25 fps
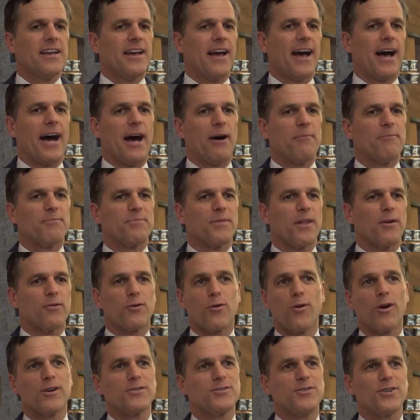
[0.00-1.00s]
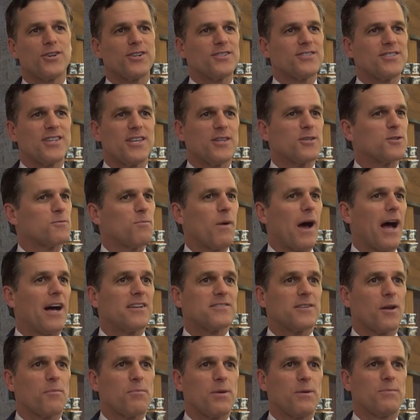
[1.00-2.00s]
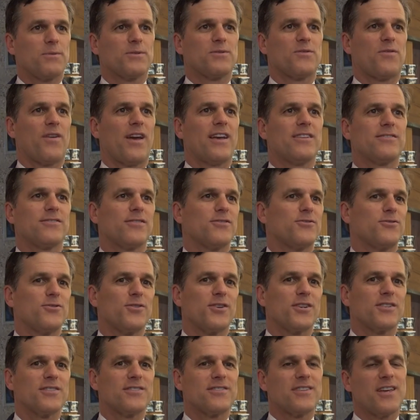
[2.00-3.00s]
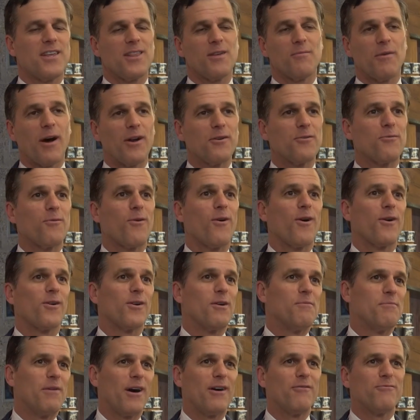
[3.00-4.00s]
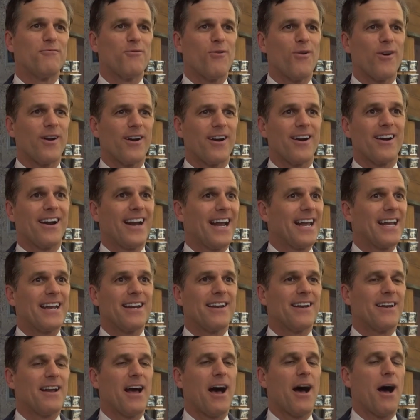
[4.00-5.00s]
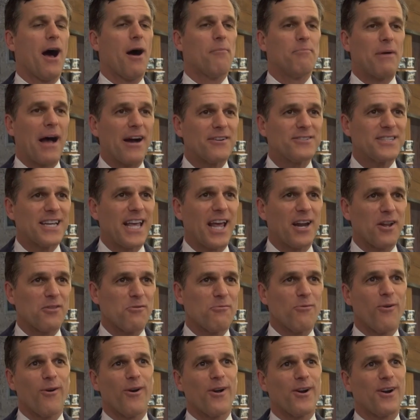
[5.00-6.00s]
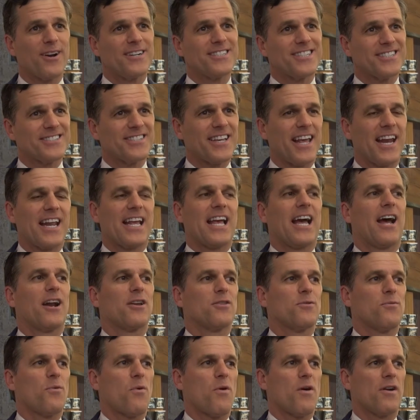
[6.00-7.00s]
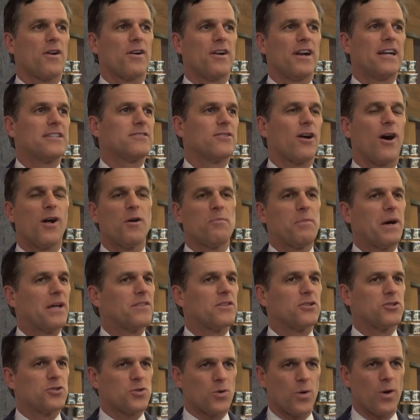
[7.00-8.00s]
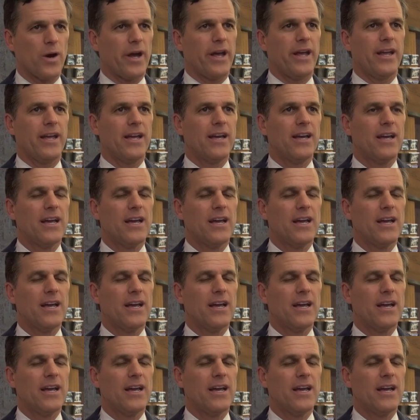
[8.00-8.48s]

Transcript: Of course, you can see the smiles on people's faces. You can see them underwater, above water, and about to get in the water, just getting out of the water. It's all about the joy.